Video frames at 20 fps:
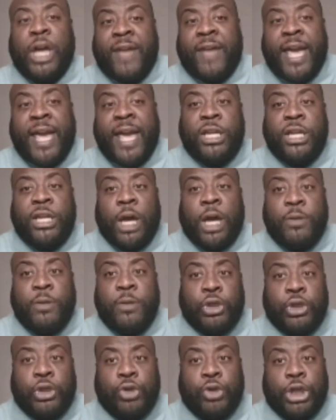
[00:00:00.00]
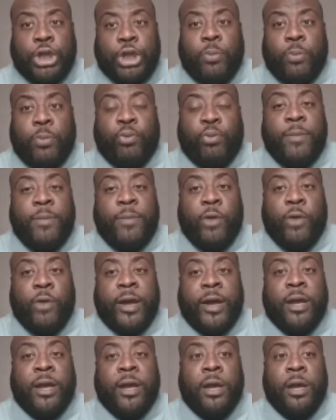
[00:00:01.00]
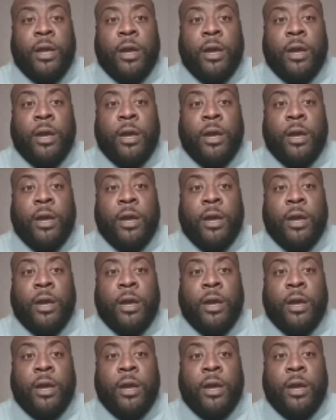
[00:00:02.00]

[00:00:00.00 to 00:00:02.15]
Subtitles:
have AEW's new show premiering